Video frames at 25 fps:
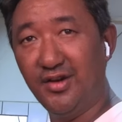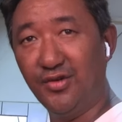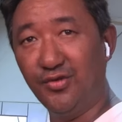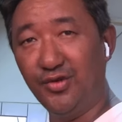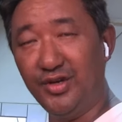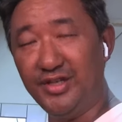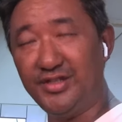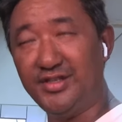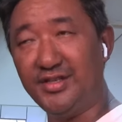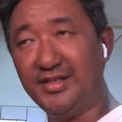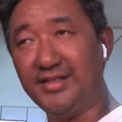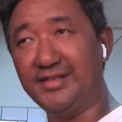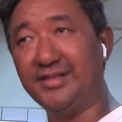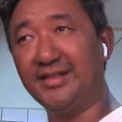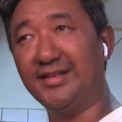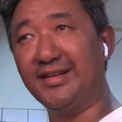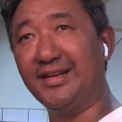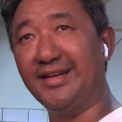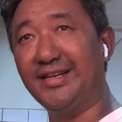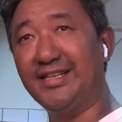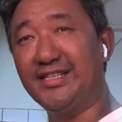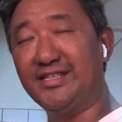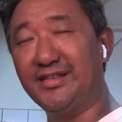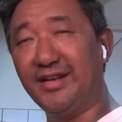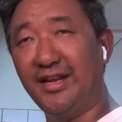which is
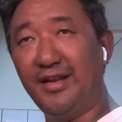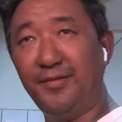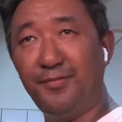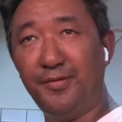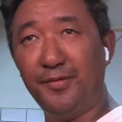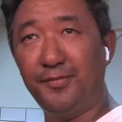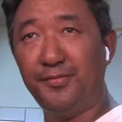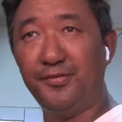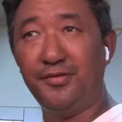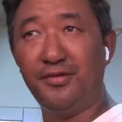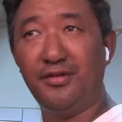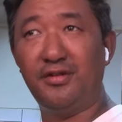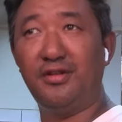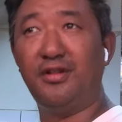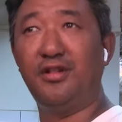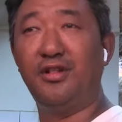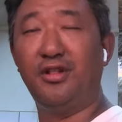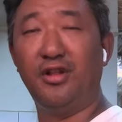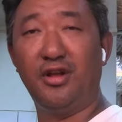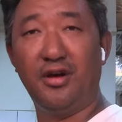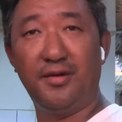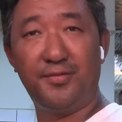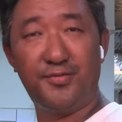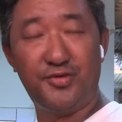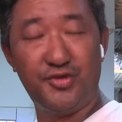Israeli people
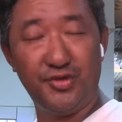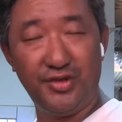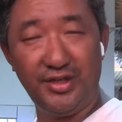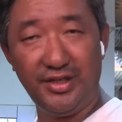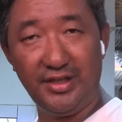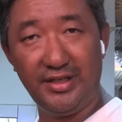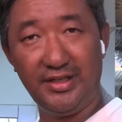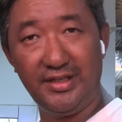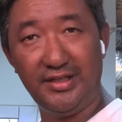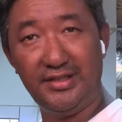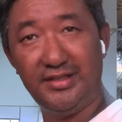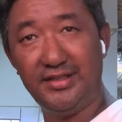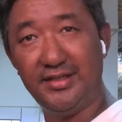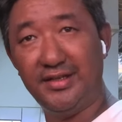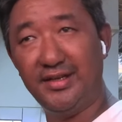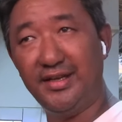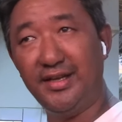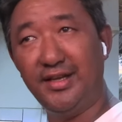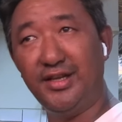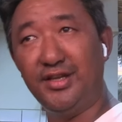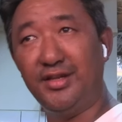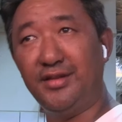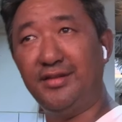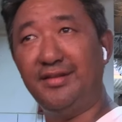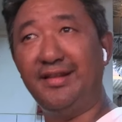love to eat
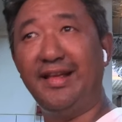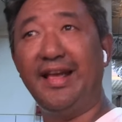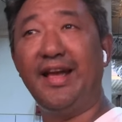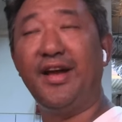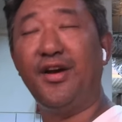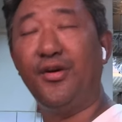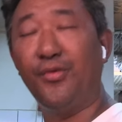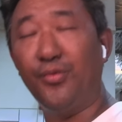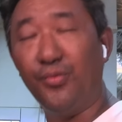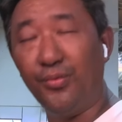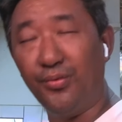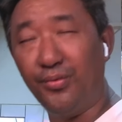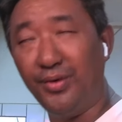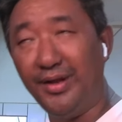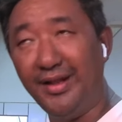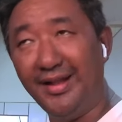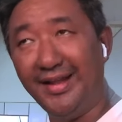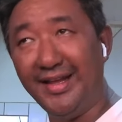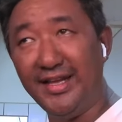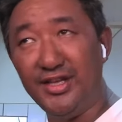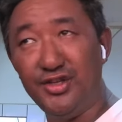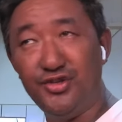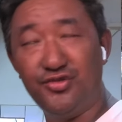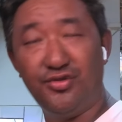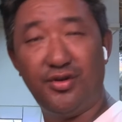they will
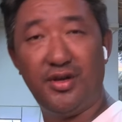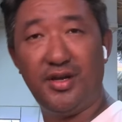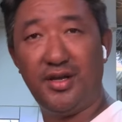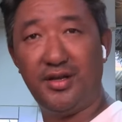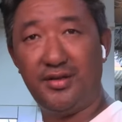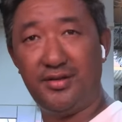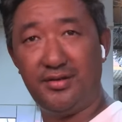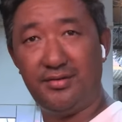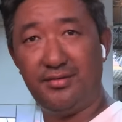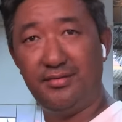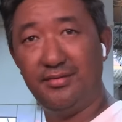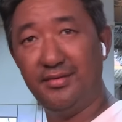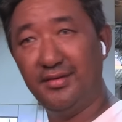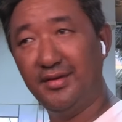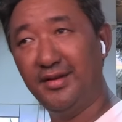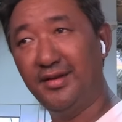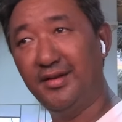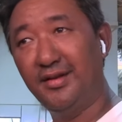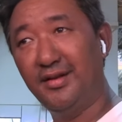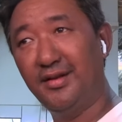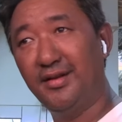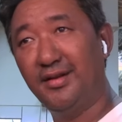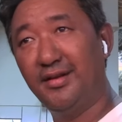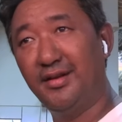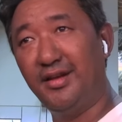enjoy it
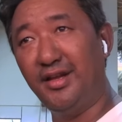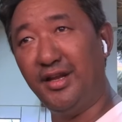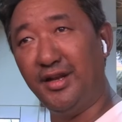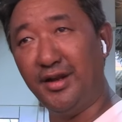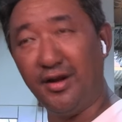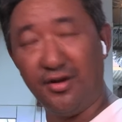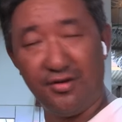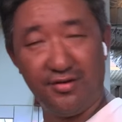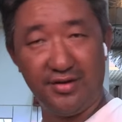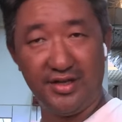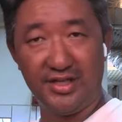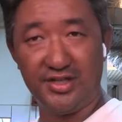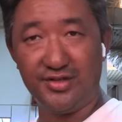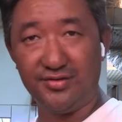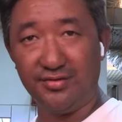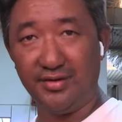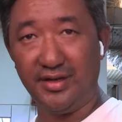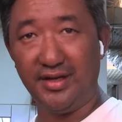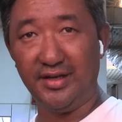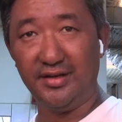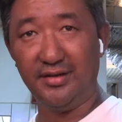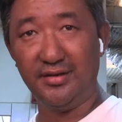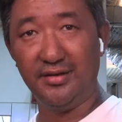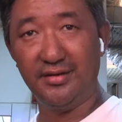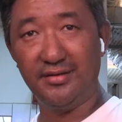in our
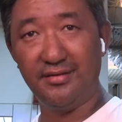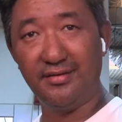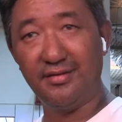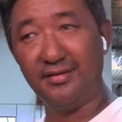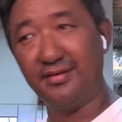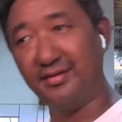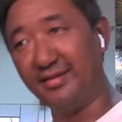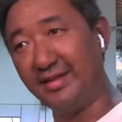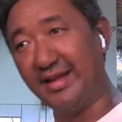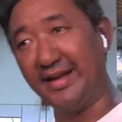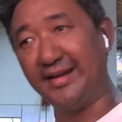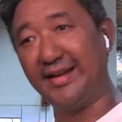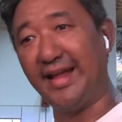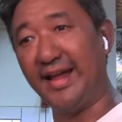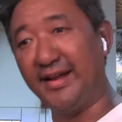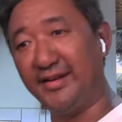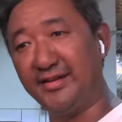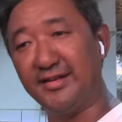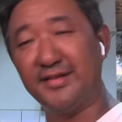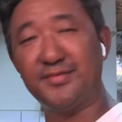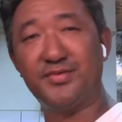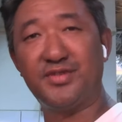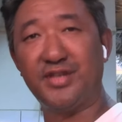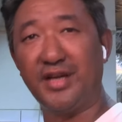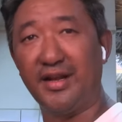restaurant. That
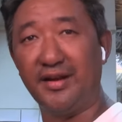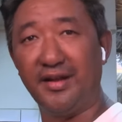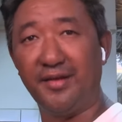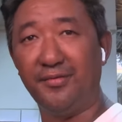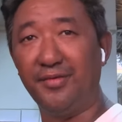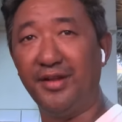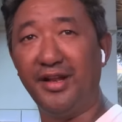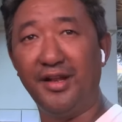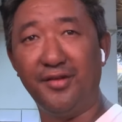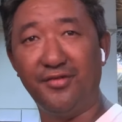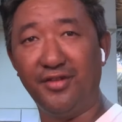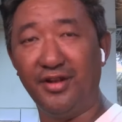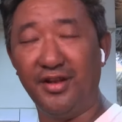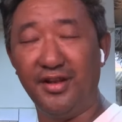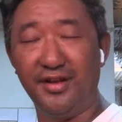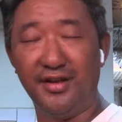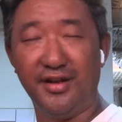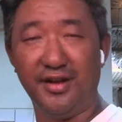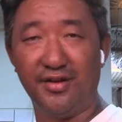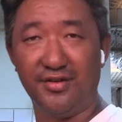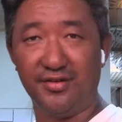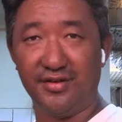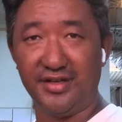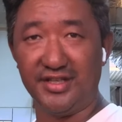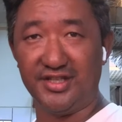items are available in
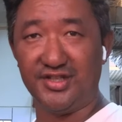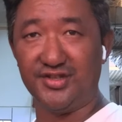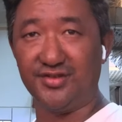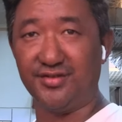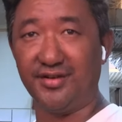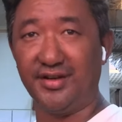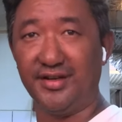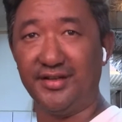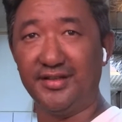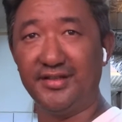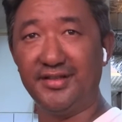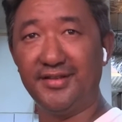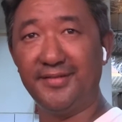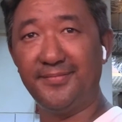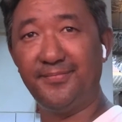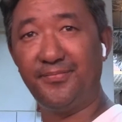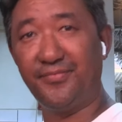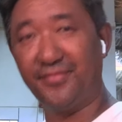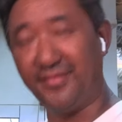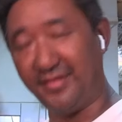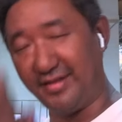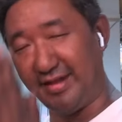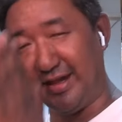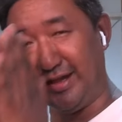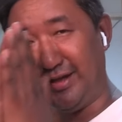our restaurant.
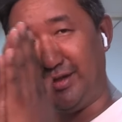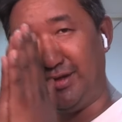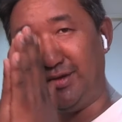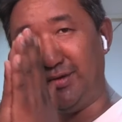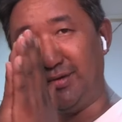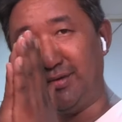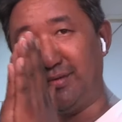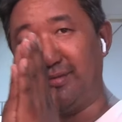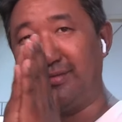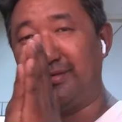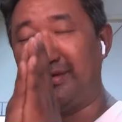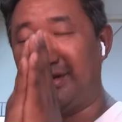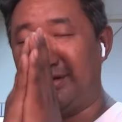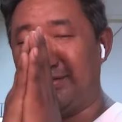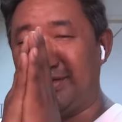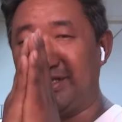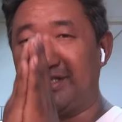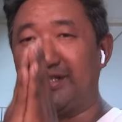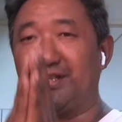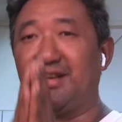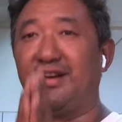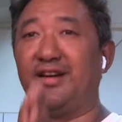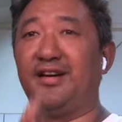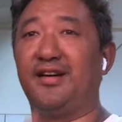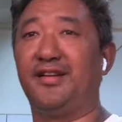Thank you.
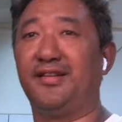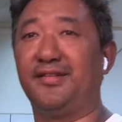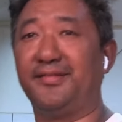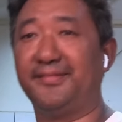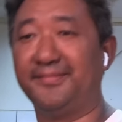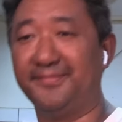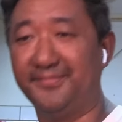Namaskar.